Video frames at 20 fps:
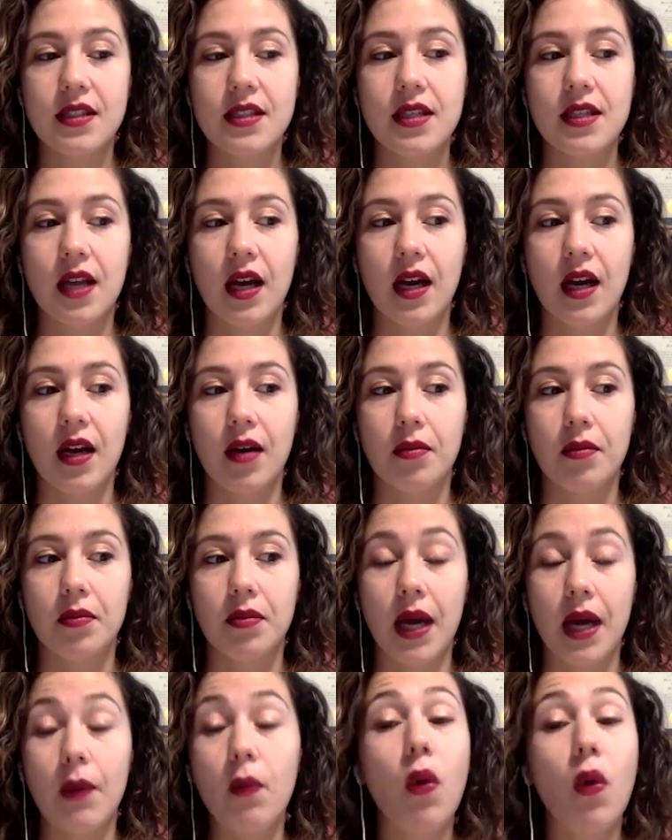
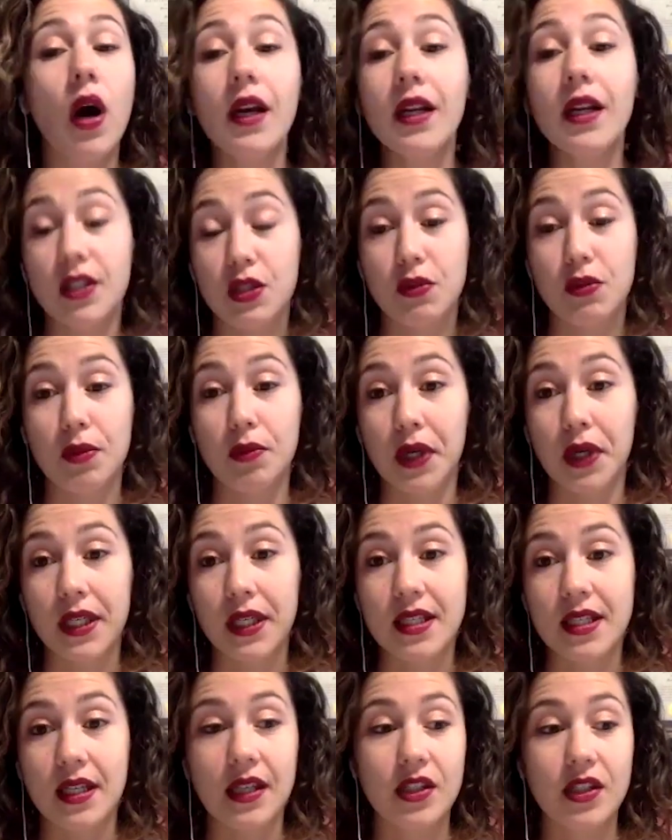I wanted to embrace
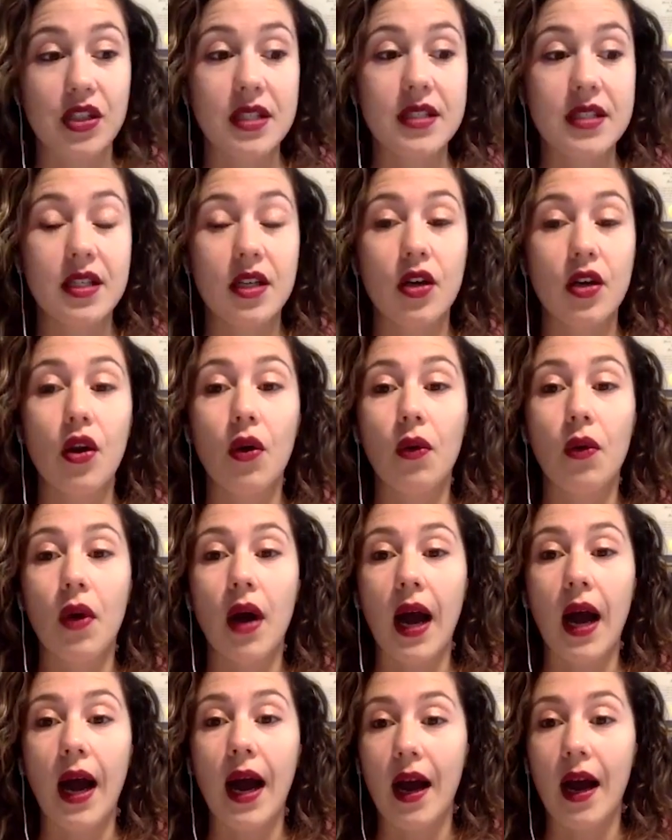it, I just didn't know
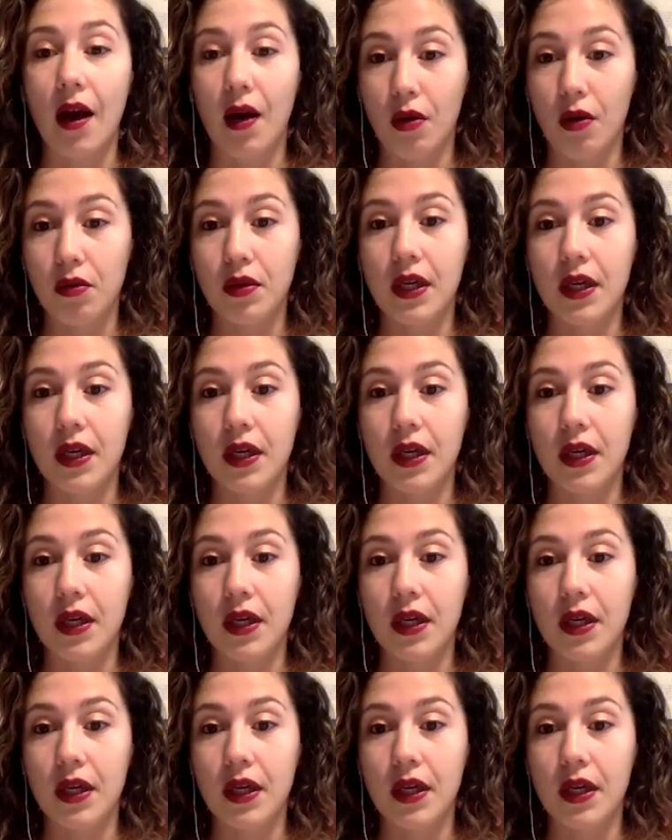how.